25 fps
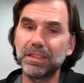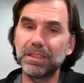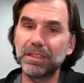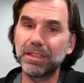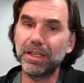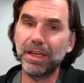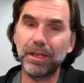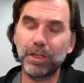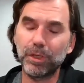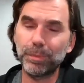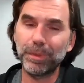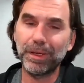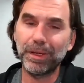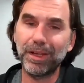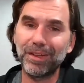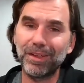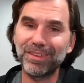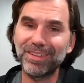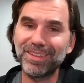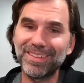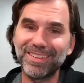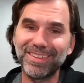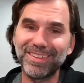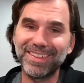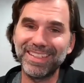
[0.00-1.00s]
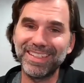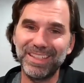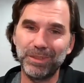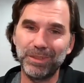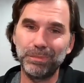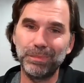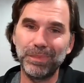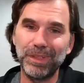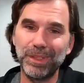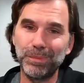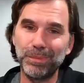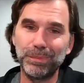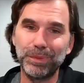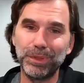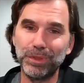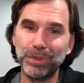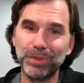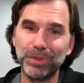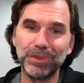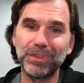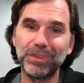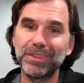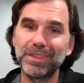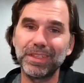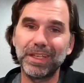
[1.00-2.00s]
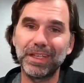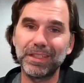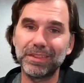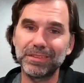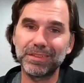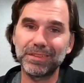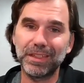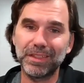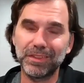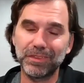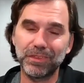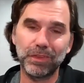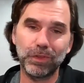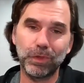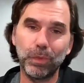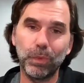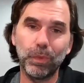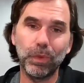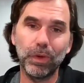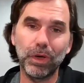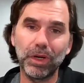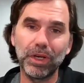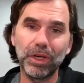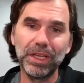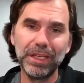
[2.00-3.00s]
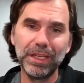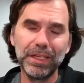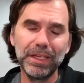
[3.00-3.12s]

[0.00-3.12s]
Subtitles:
geek out about and build as the core.